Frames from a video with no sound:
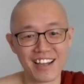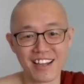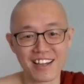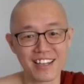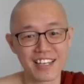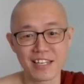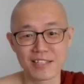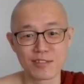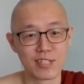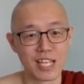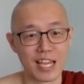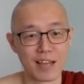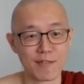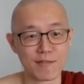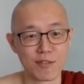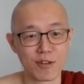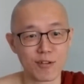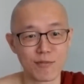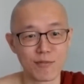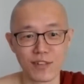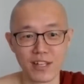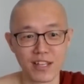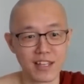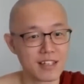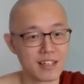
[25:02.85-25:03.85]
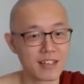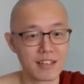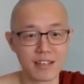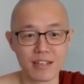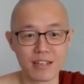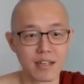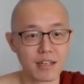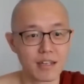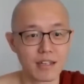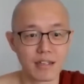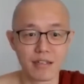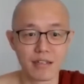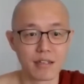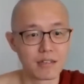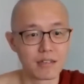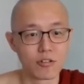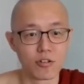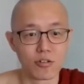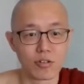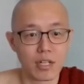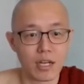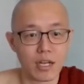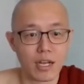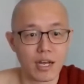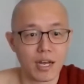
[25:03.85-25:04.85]
Kids have no fear.
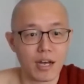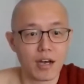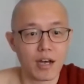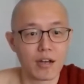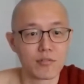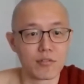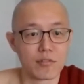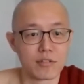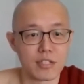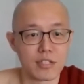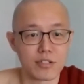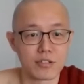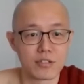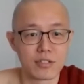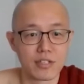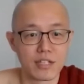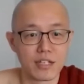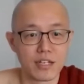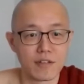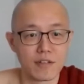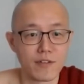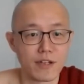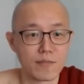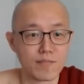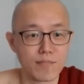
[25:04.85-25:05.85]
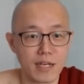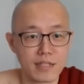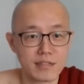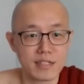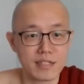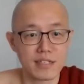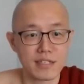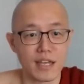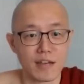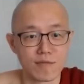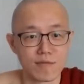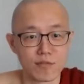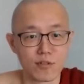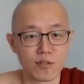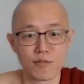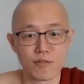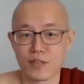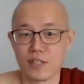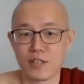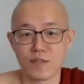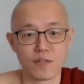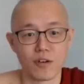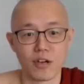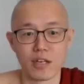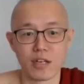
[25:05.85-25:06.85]
How to teach? If a person have no
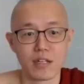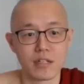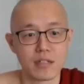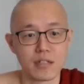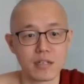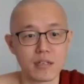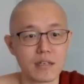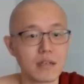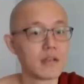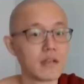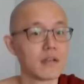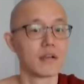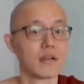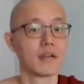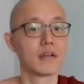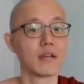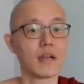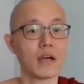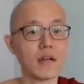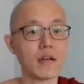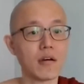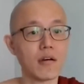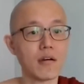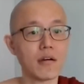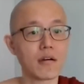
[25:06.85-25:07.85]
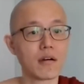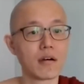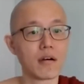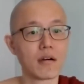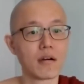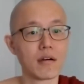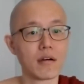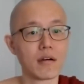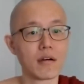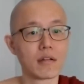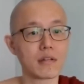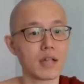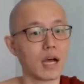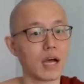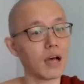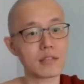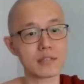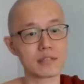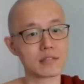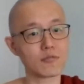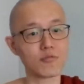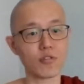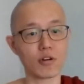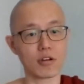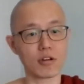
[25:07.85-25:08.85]
fear for anything, like, no, that's
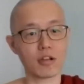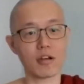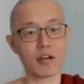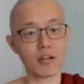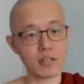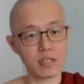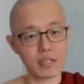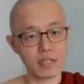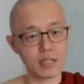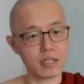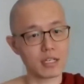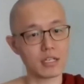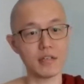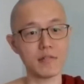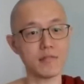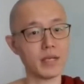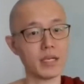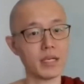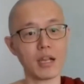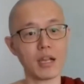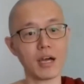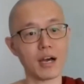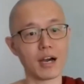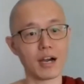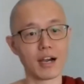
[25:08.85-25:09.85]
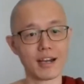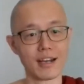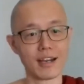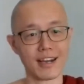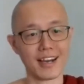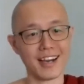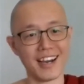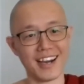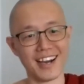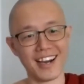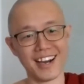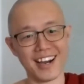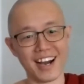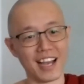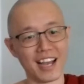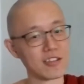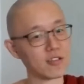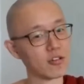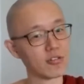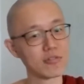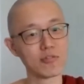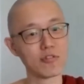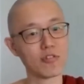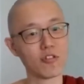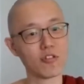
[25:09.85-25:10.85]
the law, kill me, lah. I
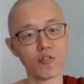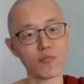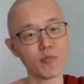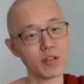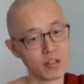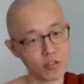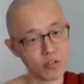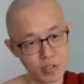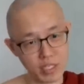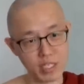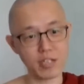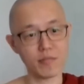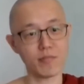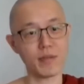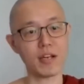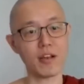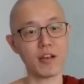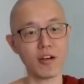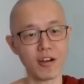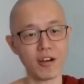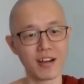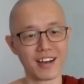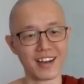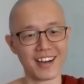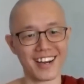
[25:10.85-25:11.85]
don't do homework, you kill me, lah.